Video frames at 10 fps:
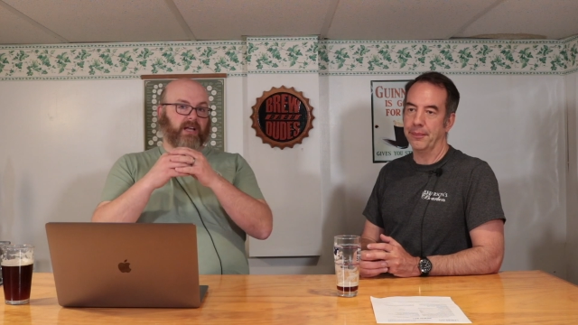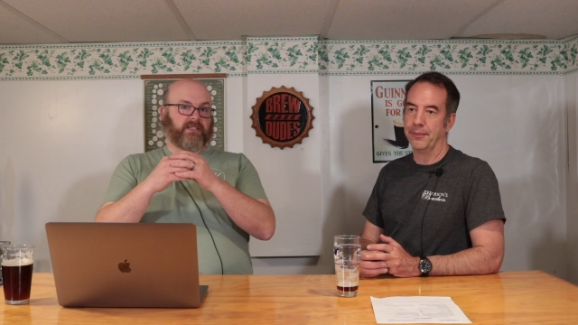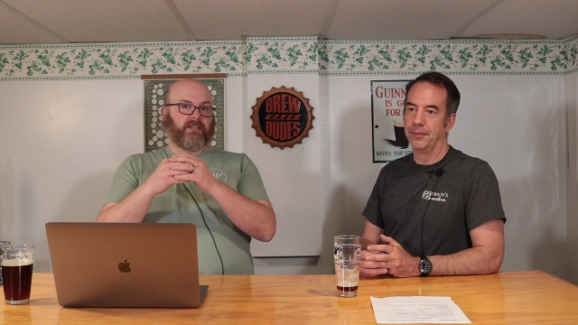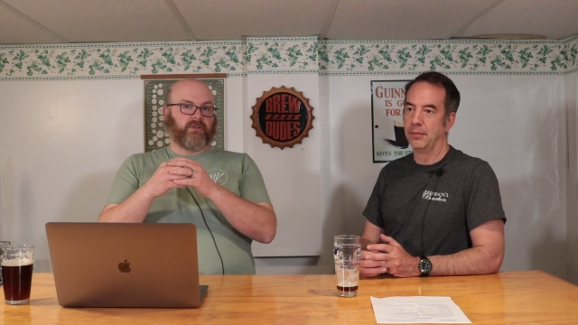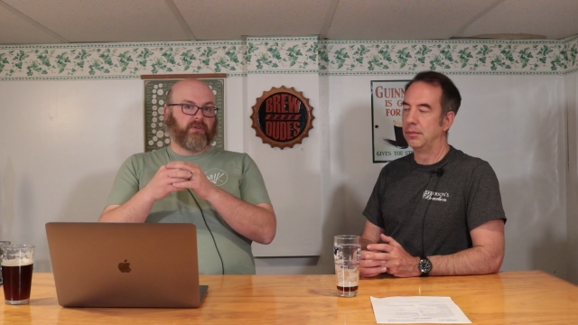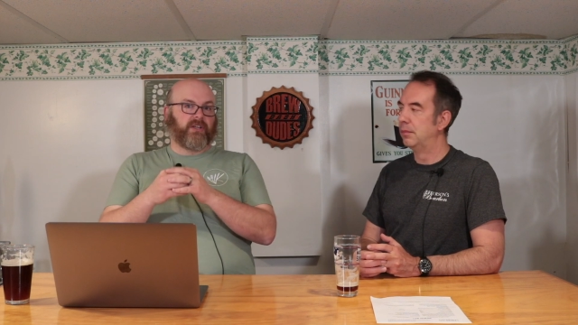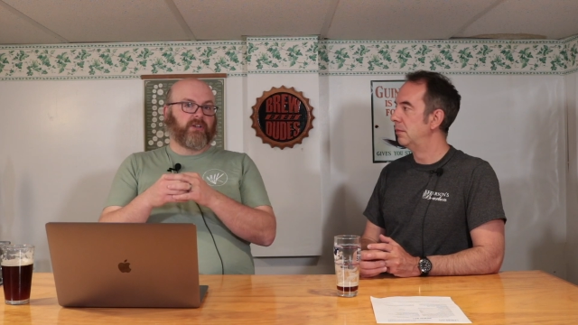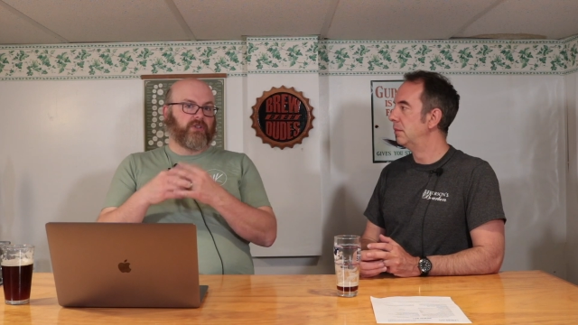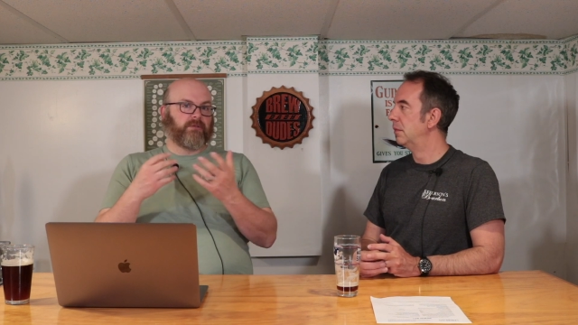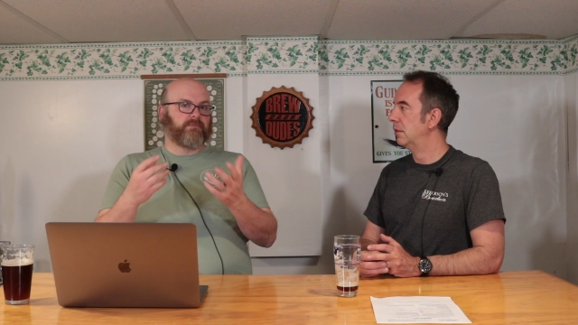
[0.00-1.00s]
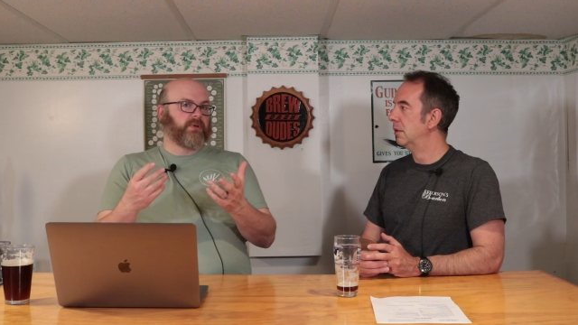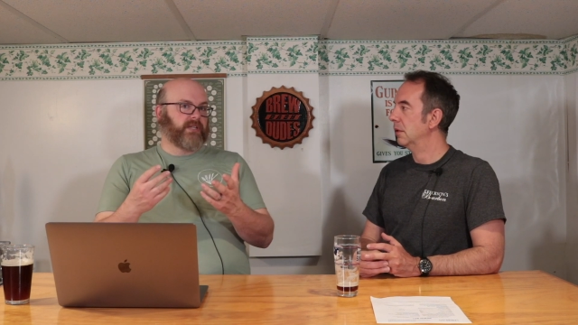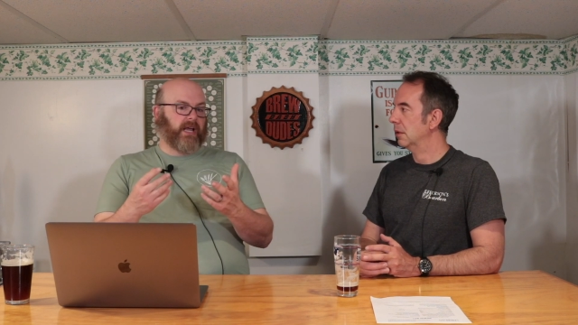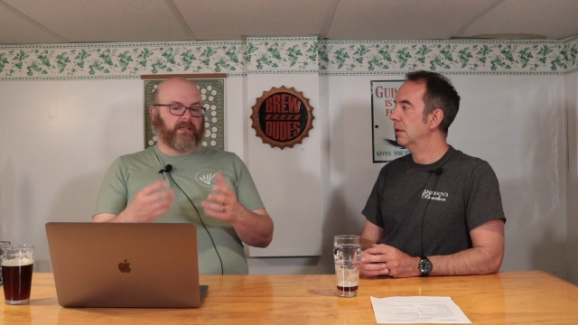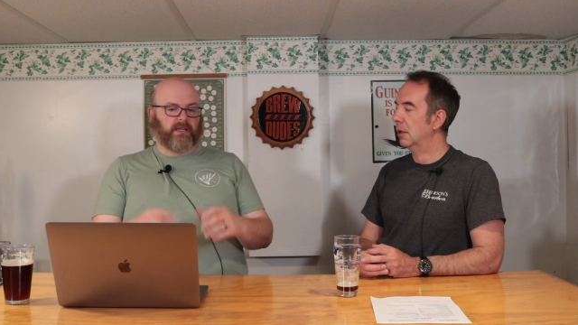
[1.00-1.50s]
Speaker 1: husk does a really good job of
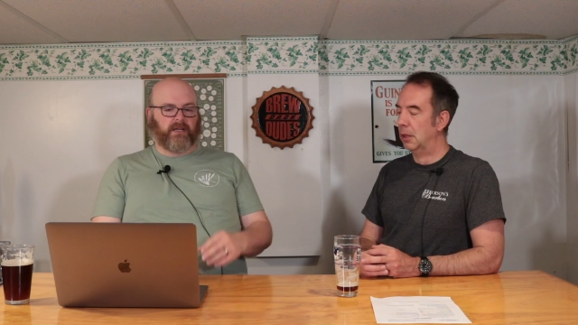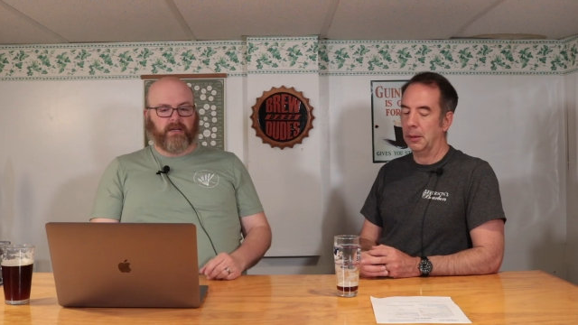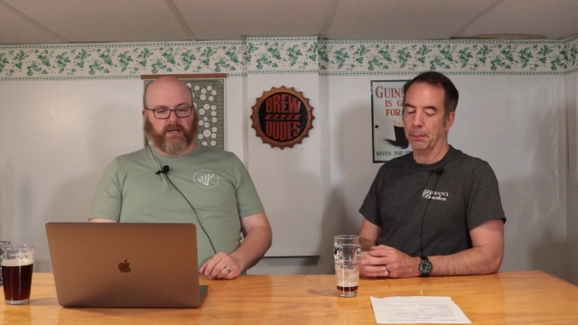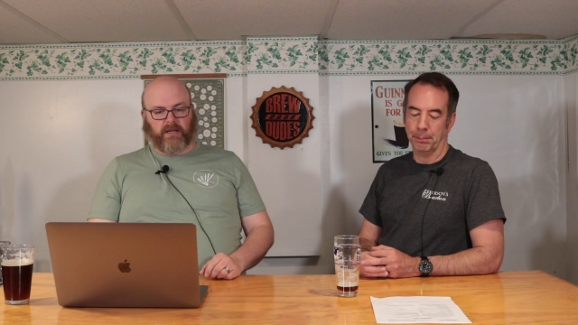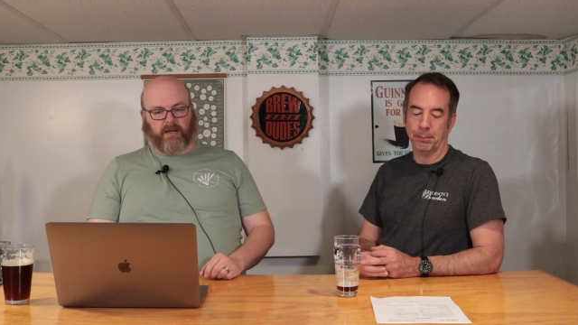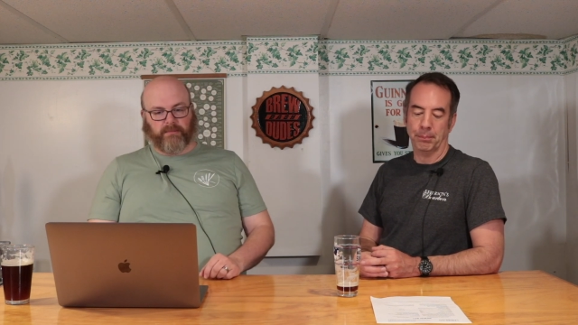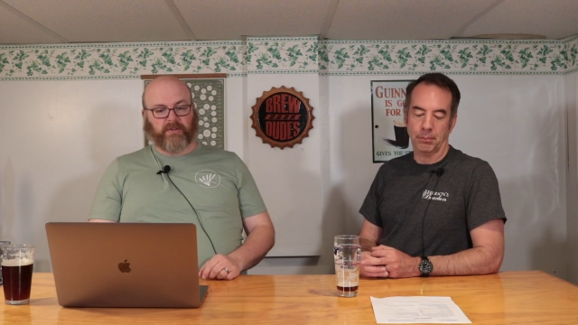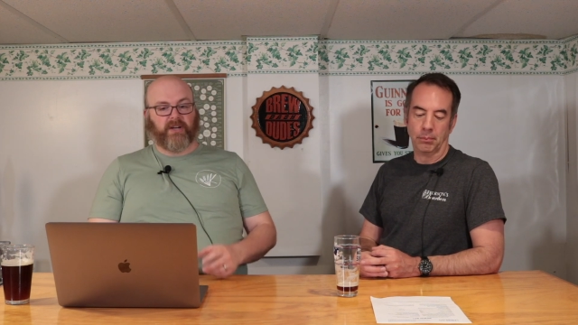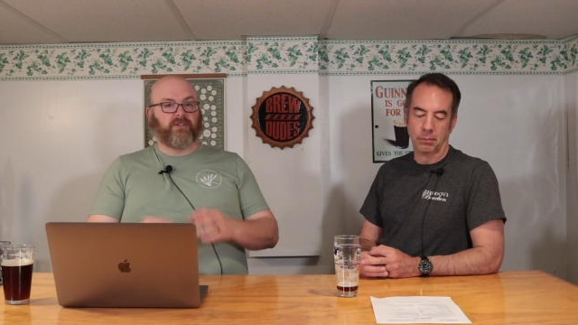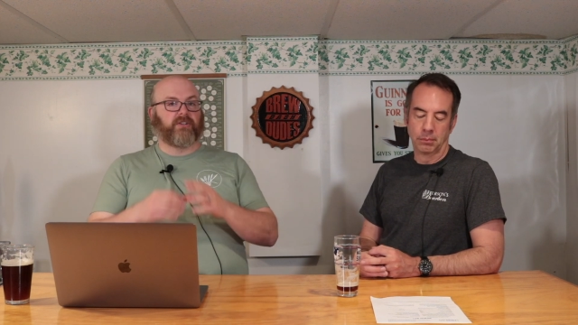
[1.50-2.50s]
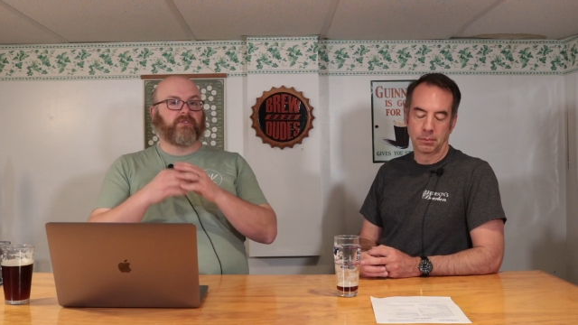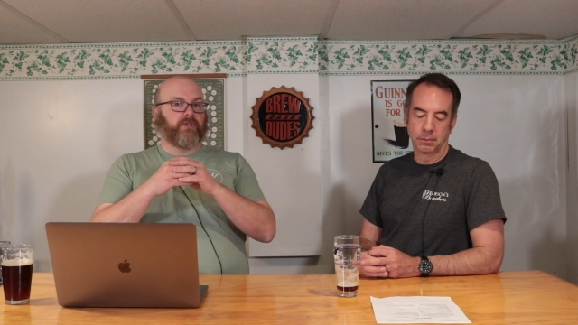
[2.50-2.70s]
protecting. Mother Nature does a